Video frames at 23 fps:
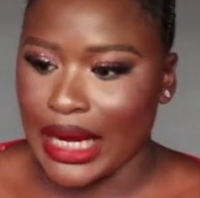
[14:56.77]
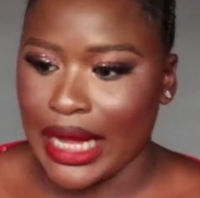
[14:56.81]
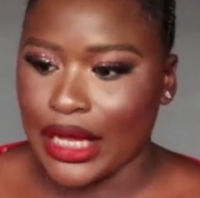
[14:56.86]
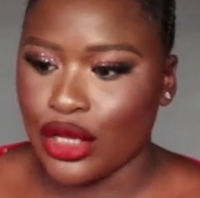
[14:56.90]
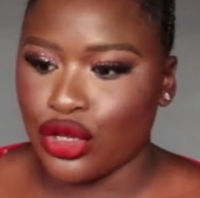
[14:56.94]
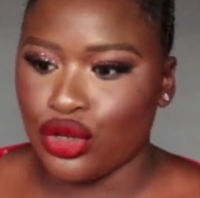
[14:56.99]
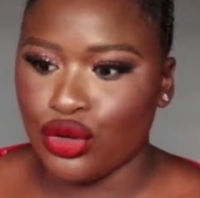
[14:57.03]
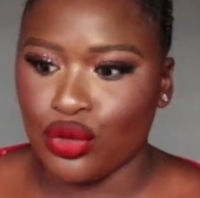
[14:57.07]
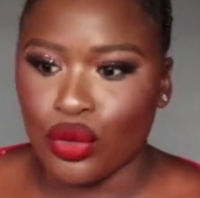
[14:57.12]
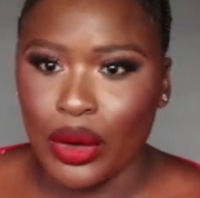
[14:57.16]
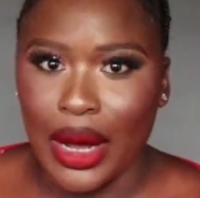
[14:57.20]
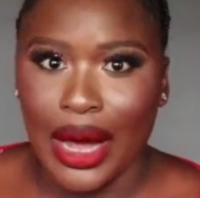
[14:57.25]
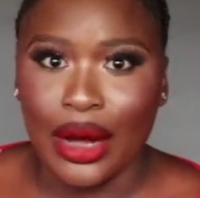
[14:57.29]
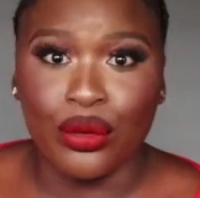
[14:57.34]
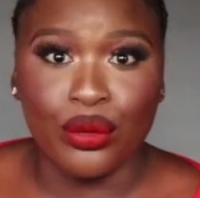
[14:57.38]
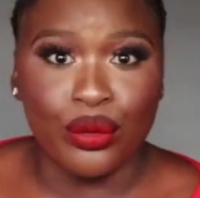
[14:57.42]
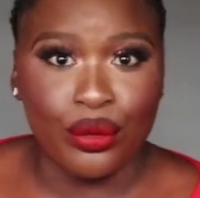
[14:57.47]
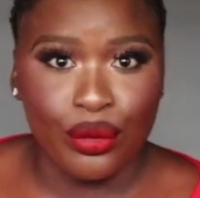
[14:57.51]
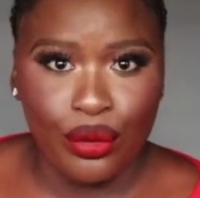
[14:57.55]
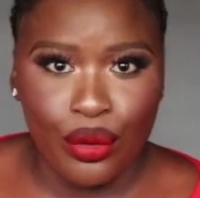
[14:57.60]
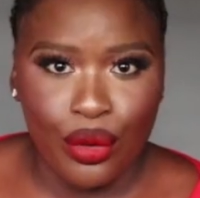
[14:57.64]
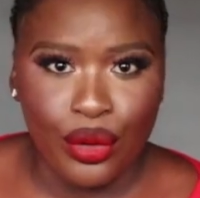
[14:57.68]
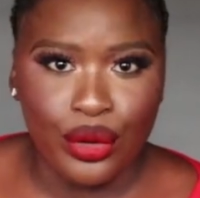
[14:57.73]
Like, you
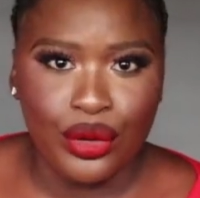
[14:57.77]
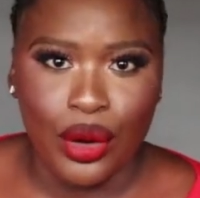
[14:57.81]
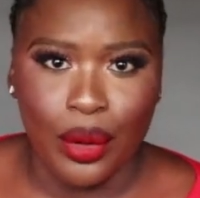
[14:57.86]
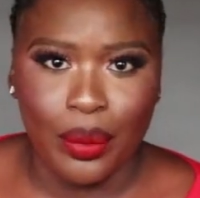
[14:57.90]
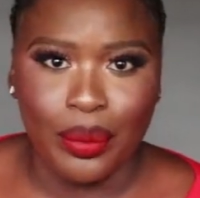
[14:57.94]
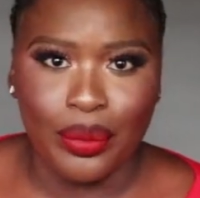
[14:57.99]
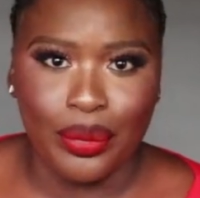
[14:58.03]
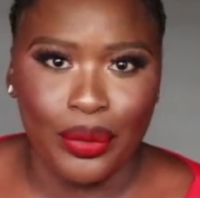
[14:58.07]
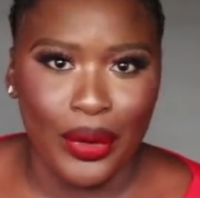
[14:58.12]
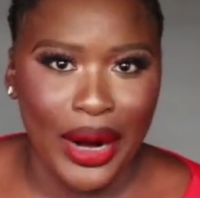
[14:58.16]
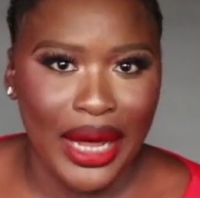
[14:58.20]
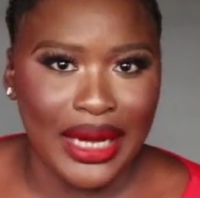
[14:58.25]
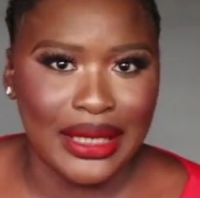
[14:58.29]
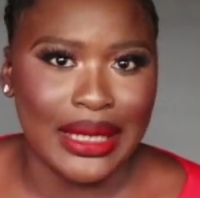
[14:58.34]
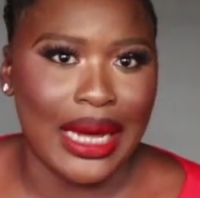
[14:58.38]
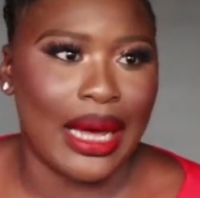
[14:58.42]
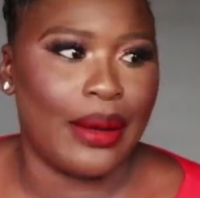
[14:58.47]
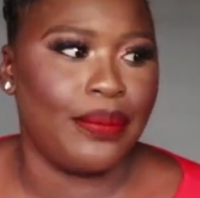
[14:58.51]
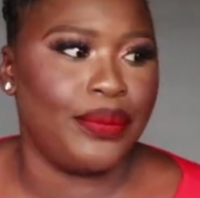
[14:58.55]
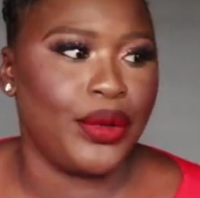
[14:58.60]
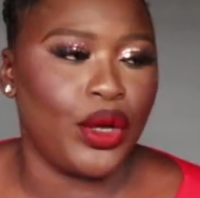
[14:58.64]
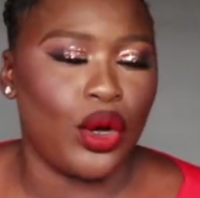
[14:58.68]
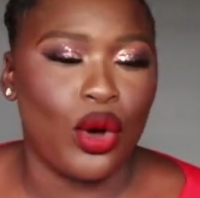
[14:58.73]
can grow your brand
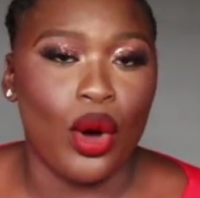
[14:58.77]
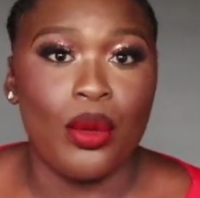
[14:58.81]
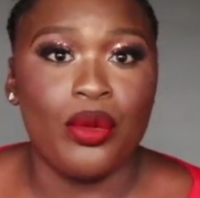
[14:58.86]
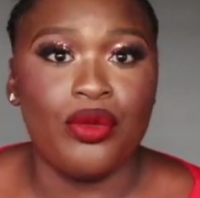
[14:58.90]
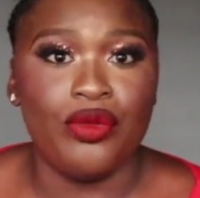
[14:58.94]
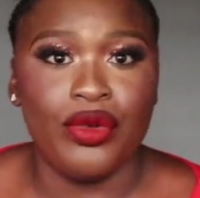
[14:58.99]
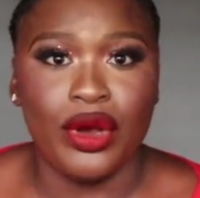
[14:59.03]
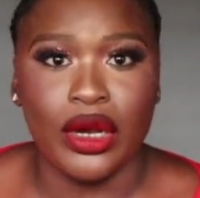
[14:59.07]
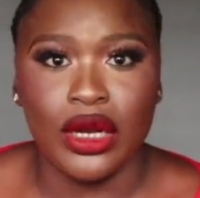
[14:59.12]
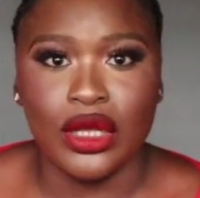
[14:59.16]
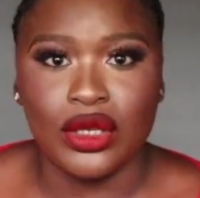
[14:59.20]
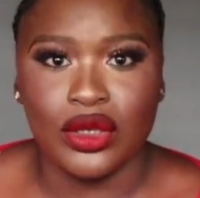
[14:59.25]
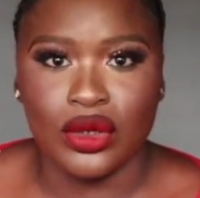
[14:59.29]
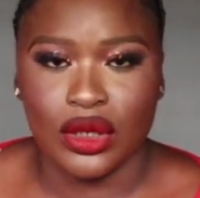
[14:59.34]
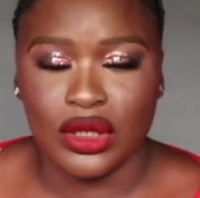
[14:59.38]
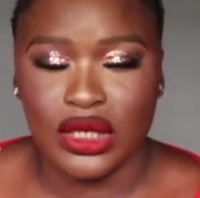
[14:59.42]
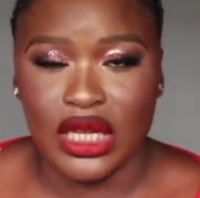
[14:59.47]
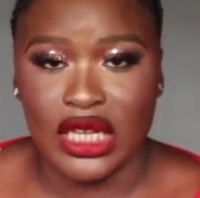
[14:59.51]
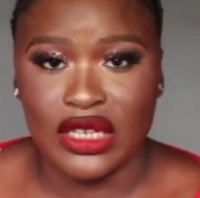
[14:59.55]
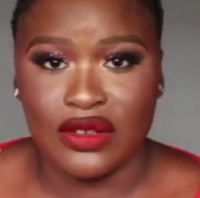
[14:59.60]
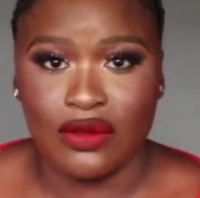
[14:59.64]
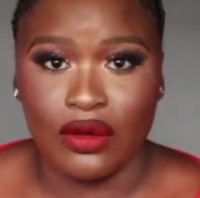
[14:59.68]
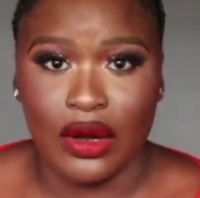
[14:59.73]
and become really
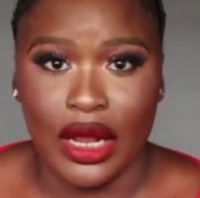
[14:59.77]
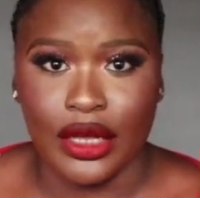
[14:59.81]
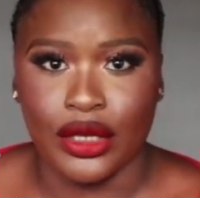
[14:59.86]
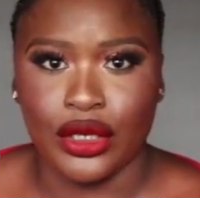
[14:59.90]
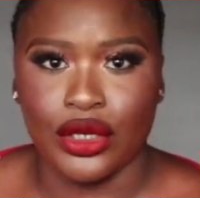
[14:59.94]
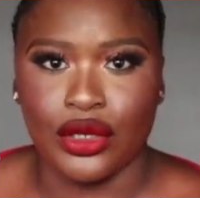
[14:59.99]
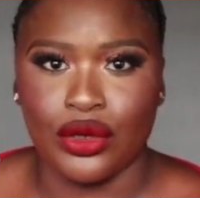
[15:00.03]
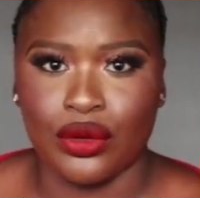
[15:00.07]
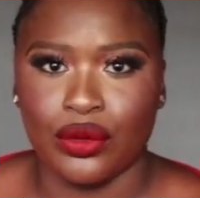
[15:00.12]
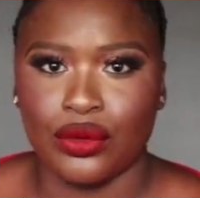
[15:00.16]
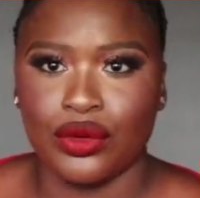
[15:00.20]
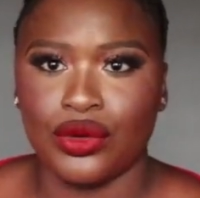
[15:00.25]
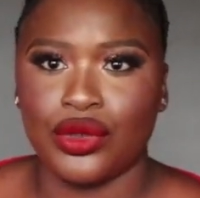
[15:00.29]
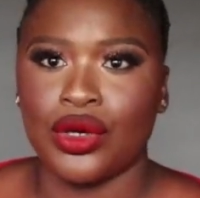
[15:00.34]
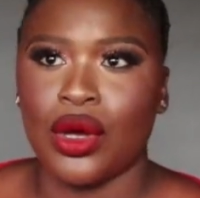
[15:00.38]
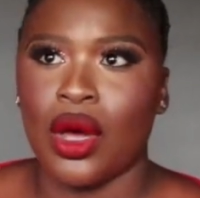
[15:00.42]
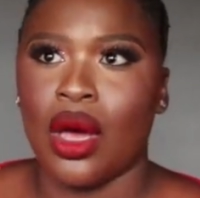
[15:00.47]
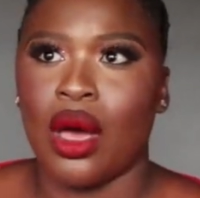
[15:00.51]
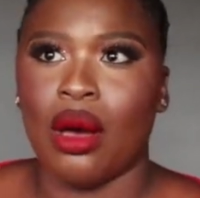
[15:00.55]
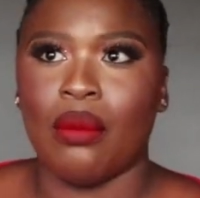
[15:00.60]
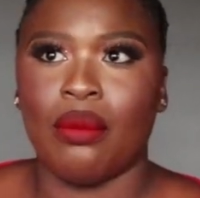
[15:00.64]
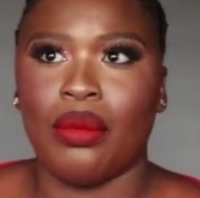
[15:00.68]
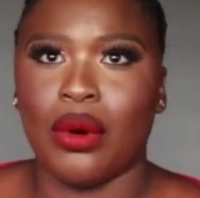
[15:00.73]
successful and huge.
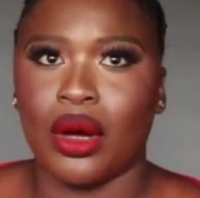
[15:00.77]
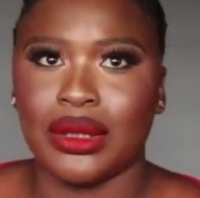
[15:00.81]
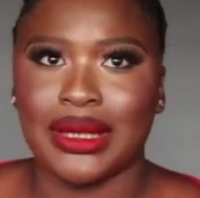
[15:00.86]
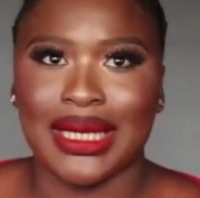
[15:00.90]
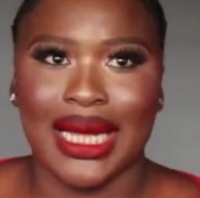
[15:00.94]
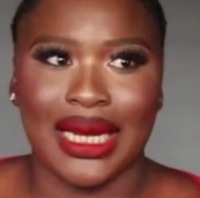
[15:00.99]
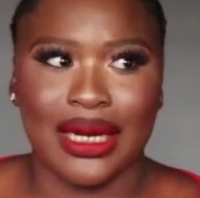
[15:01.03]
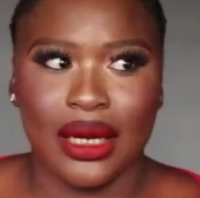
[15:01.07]
But